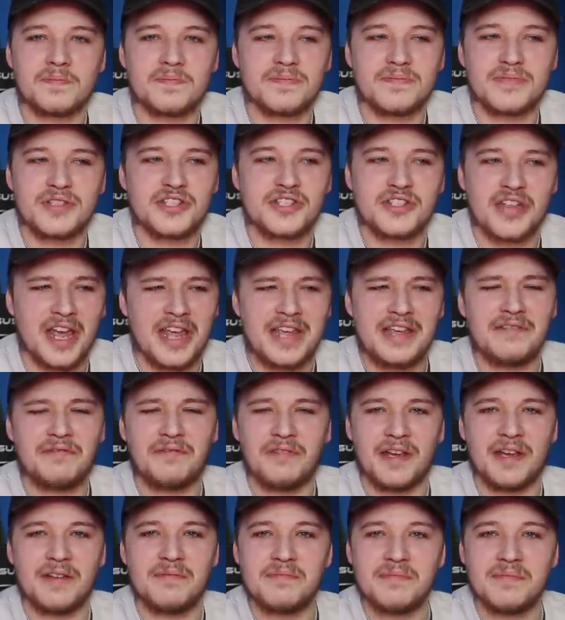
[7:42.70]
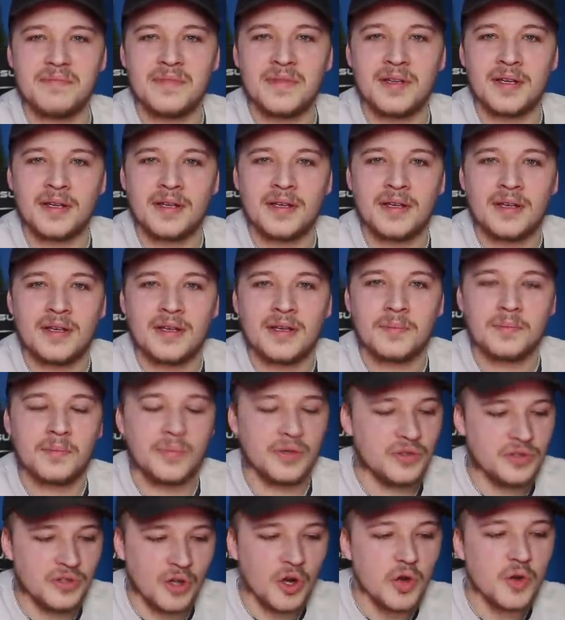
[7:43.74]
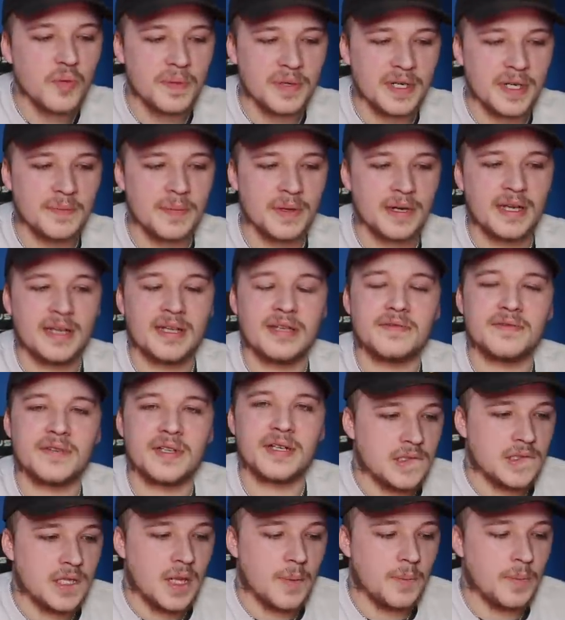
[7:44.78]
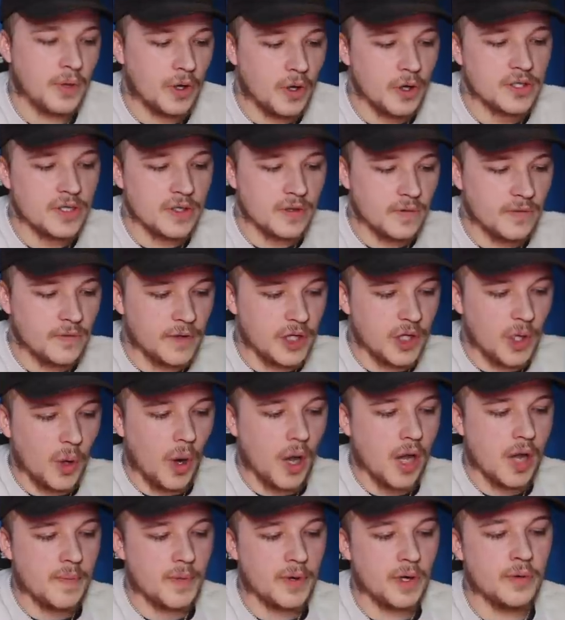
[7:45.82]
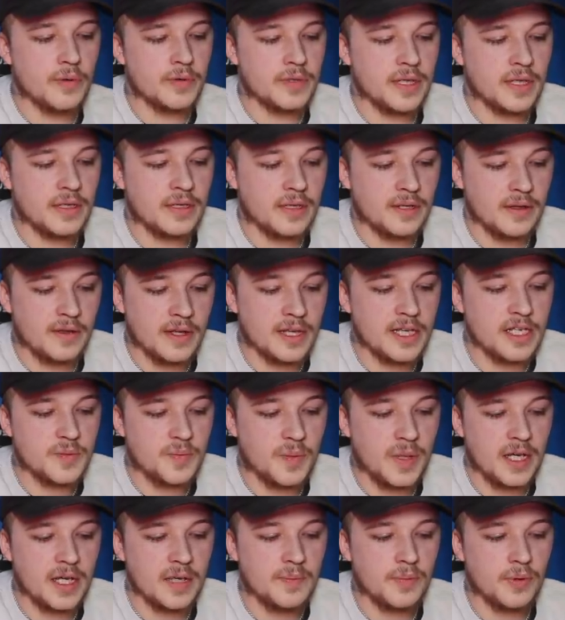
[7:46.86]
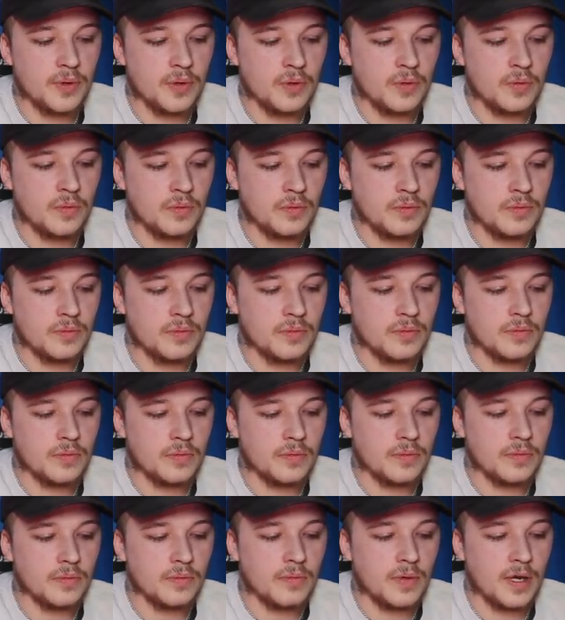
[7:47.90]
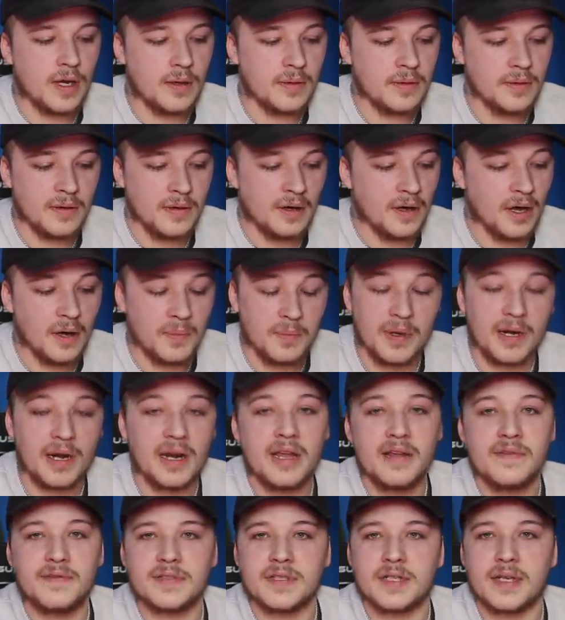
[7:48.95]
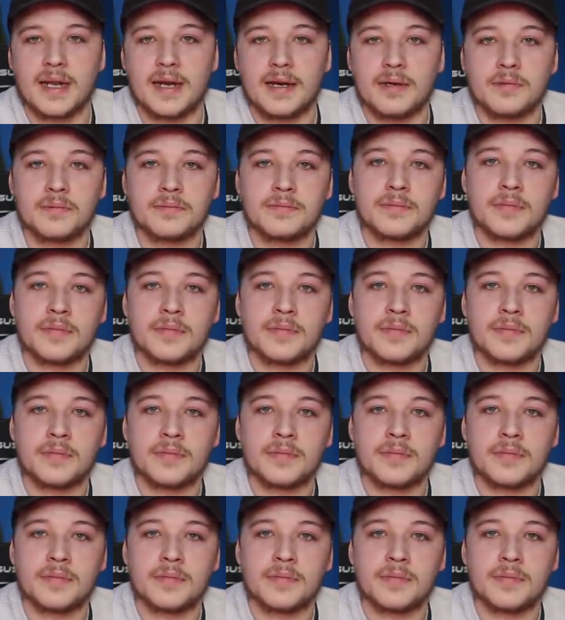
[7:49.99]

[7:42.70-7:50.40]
save him. But nobody believed it. And because of the video I uploaded, these people are believed now.